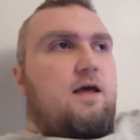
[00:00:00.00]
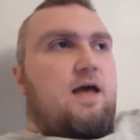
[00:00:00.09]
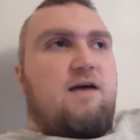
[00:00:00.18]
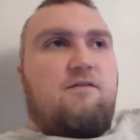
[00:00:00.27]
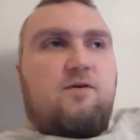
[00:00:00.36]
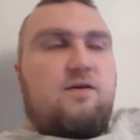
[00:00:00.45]

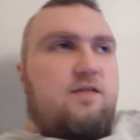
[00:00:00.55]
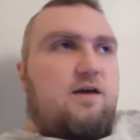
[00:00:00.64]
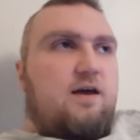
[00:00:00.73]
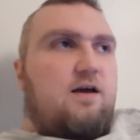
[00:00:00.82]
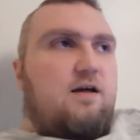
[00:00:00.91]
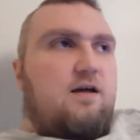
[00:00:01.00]

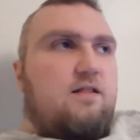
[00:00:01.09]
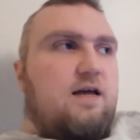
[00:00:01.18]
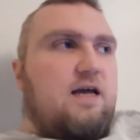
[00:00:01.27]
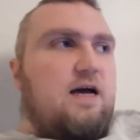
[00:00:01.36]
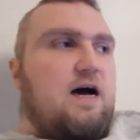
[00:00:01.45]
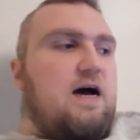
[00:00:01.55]
everything.
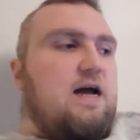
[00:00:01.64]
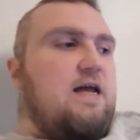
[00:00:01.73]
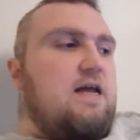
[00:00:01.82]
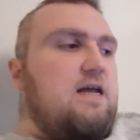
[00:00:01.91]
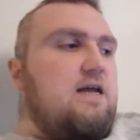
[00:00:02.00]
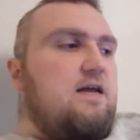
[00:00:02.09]
Like,
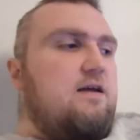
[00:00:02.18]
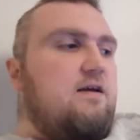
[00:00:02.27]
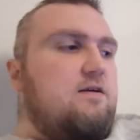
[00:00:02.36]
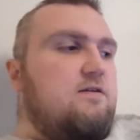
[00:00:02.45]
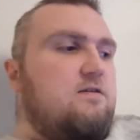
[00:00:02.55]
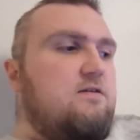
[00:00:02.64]
I
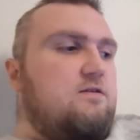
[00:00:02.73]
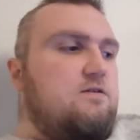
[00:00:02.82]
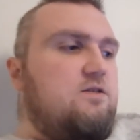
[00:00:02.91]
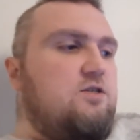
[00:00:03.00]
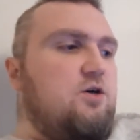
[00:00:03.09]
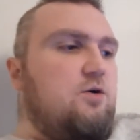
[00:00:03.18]

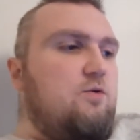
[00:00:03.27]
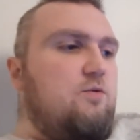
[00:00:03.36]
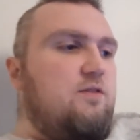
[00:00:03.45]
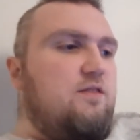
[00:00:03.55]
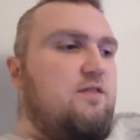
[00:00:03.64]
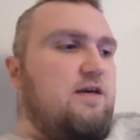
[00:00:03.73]

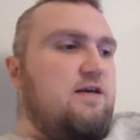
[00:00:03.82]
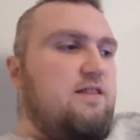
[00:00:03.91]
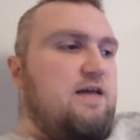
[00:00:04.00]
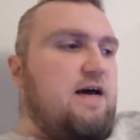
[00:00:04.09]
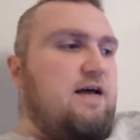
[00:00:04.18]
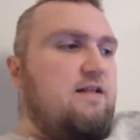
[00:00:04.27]
don't think
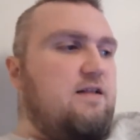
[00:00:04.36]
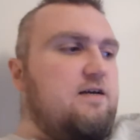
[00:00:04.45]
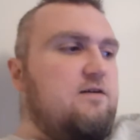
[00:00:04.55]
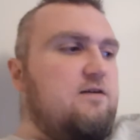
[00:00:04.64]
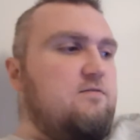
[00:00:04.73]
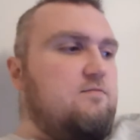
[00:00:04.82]
that,
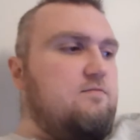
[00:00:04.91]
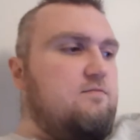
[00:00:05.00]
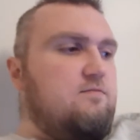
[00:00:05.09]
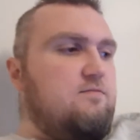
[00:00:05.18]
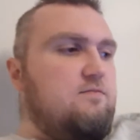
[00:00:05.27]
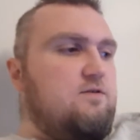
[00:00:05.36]
like,
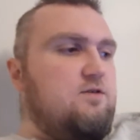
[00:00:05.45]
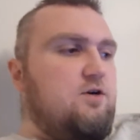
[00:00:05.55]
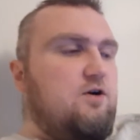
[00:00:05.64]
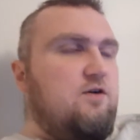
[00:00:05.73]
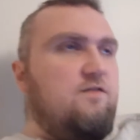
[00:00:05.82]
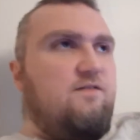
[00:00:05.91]

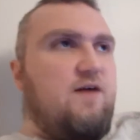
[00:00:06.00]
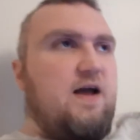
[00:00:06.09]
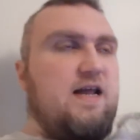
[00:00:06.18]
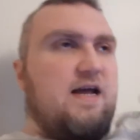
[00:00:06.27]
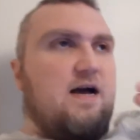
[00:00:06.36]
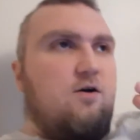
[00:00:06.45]
her
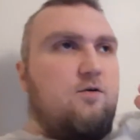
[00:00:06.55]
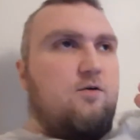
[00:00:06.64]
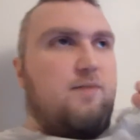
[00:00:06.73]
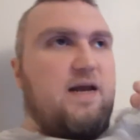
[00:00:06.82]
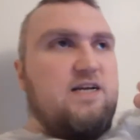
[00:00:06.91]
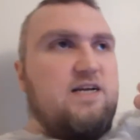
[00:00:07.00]
finding out her
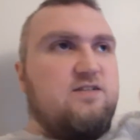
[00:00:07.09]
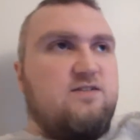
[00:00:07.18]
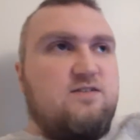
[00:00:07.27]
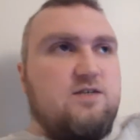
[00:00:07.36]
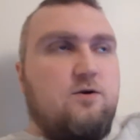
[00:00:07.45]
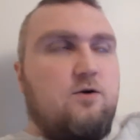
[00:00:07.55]
patient
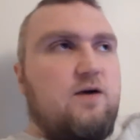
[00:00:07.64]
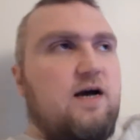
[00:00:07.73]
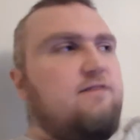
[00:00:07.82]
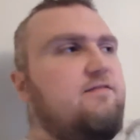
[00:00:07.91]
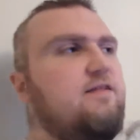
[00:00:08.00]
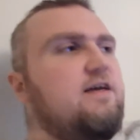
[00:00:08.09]
zero
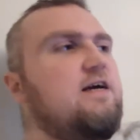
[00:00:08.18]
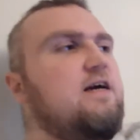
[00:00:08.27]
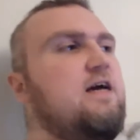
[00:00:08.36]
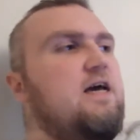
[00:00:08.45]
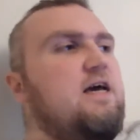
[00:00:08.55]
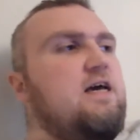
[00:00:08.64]
kind of thing
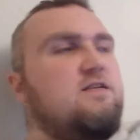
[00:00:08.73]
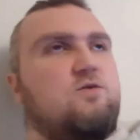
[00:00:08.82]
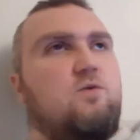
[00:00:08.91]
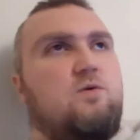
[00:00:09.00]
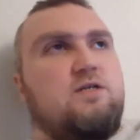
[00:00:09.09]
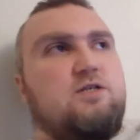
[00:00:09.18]
is
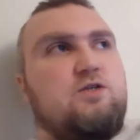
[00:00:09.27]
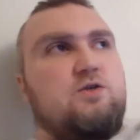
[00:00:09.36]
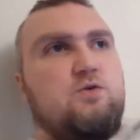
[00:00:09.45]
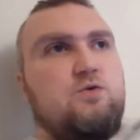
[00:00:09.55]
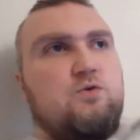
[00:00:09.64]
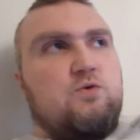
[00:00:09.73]
going
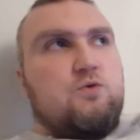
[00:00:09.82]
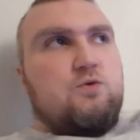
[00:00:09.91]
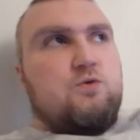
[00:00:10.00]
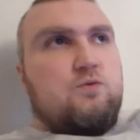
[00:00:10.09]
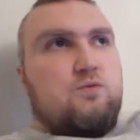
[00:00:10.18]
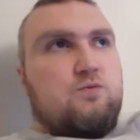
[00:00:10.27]

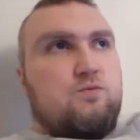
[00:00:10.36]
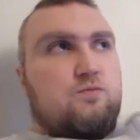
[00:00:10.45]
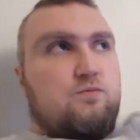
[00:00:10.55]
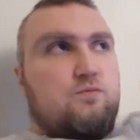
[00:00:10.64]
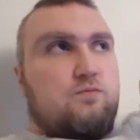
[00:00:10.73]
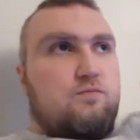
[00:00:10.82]
to
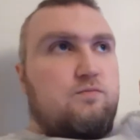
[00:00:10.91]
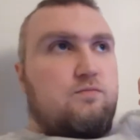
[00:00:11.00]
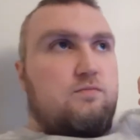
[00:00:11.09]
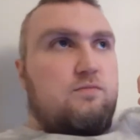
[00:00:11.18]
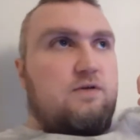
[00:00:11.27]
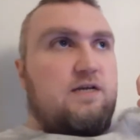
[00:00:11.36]

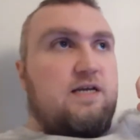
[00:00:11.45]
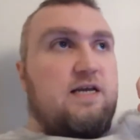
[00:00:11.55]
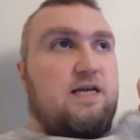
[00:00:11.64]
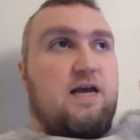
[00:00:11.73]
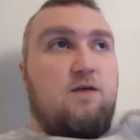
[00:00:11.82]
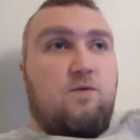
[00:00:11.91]

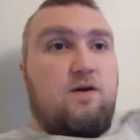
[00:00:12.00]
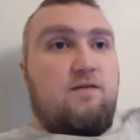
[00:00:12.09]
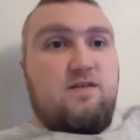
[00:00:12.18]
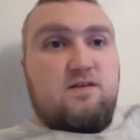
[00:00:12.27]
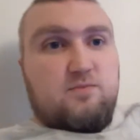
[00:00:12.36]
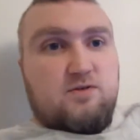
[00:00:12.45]
get rid of
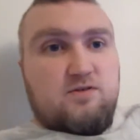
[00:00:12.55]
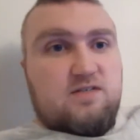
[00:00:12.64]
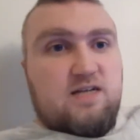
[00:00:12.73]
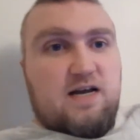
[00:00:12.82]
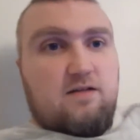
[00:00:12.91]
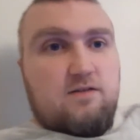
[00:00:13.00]
these
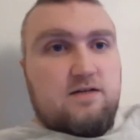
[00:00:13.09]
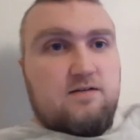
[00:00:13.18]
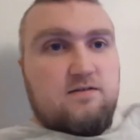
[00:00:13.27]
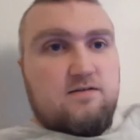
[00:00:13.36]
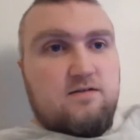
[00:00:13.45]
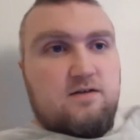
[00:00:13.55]

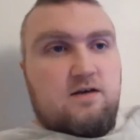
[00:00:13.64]
personalities.